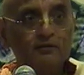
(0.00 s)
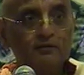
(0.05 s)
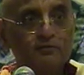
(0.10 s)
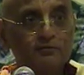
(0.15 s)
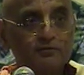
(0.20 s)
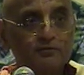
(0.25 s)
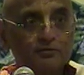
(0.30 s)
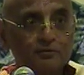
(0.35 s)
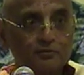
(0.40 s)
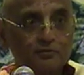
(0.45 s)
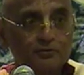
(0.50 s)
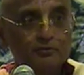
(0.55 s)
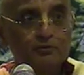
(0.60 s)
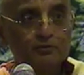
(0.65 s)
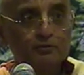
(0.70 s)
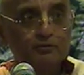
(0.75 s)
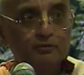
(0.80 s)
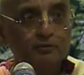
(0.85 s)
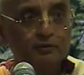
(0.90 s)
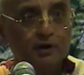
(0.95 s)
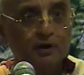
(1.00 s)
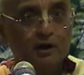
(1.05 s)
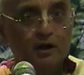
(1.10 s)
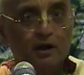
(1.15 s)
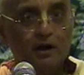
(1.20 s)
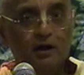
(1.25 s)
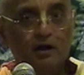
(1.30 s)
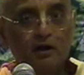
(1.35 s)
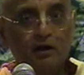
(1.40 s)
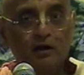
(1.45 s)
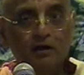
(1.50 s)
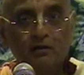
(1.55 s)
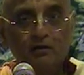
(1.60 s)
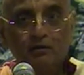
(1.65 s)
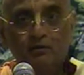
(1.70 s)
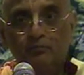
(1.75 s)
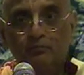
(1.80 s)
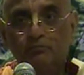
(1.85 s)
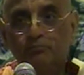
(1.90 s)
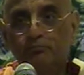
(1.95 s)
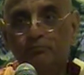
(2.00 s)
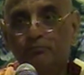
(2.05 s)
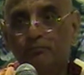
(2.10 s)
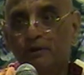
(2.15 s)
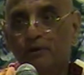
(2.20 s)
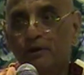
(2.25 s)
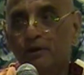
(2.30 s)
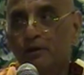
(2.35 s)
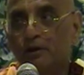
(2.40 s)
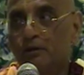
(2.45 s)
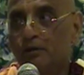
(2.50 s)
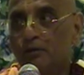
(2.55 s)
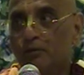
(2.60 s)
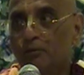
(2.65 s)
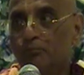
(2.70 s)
So in this way, the Vedas are actually giving